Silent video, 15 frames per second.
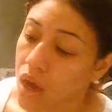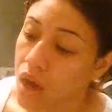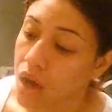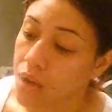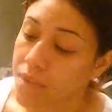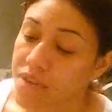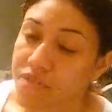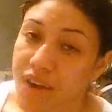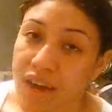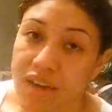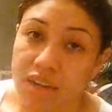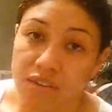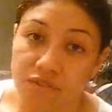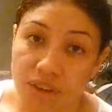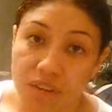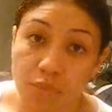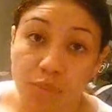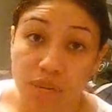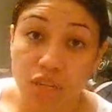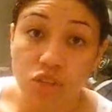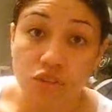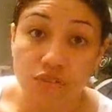If I can find a
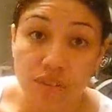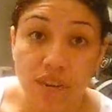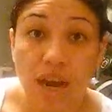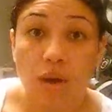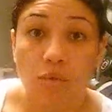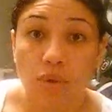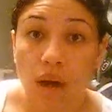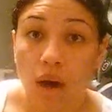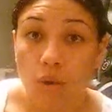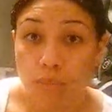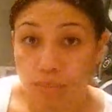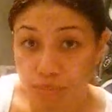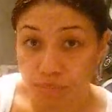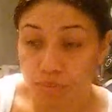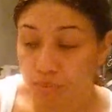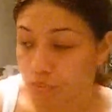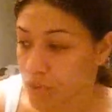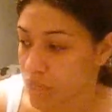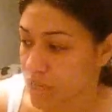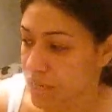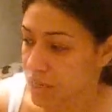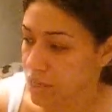picture of it, I'll
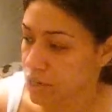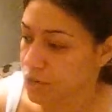put it